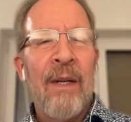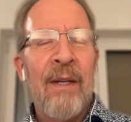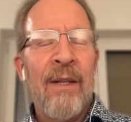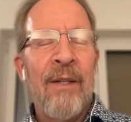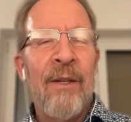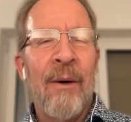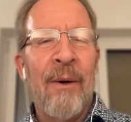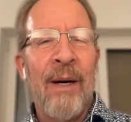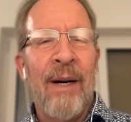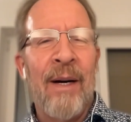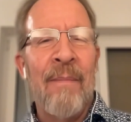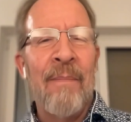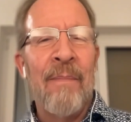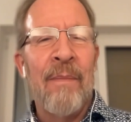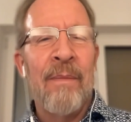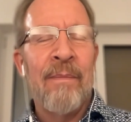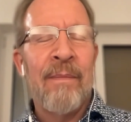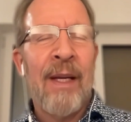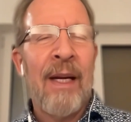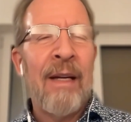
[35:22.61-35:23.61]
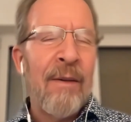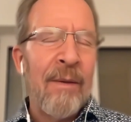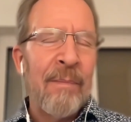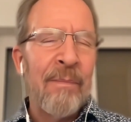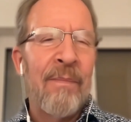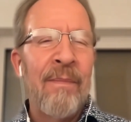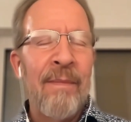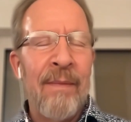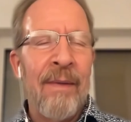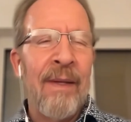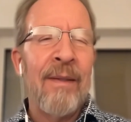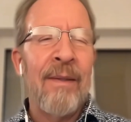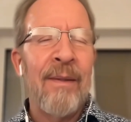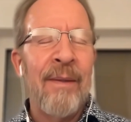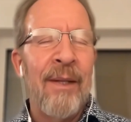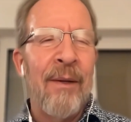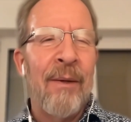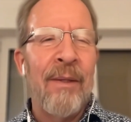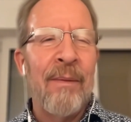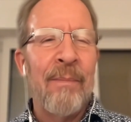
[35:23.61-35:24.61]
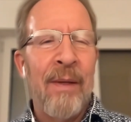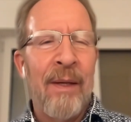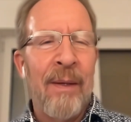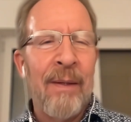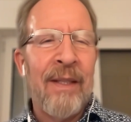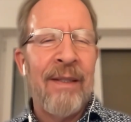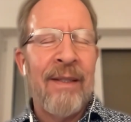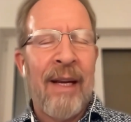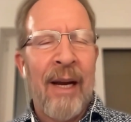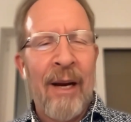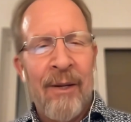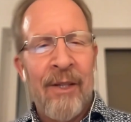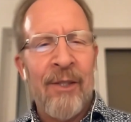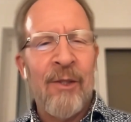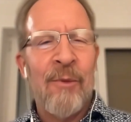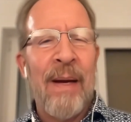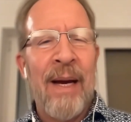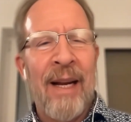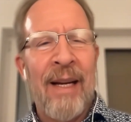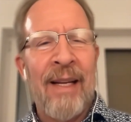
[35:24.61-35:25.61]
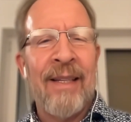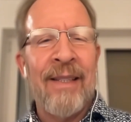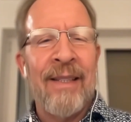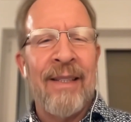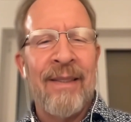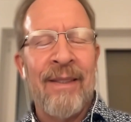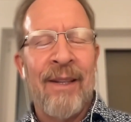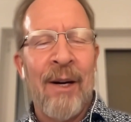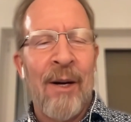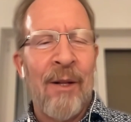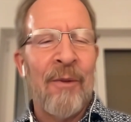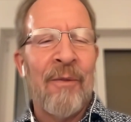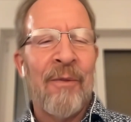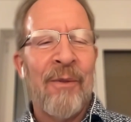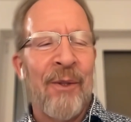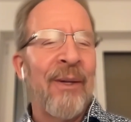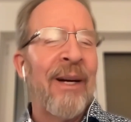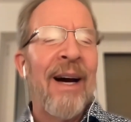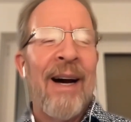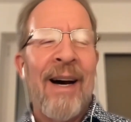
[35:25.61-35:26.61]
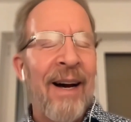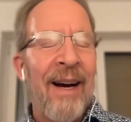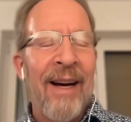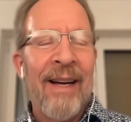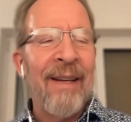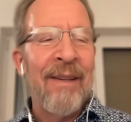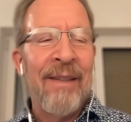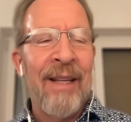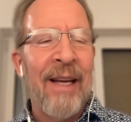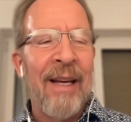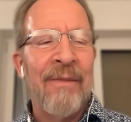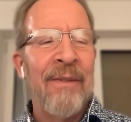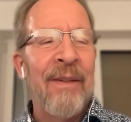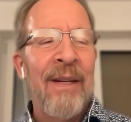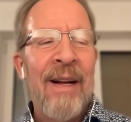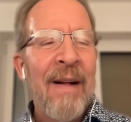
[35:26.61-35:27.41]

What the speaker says: kind of a charismatic and colorful guy.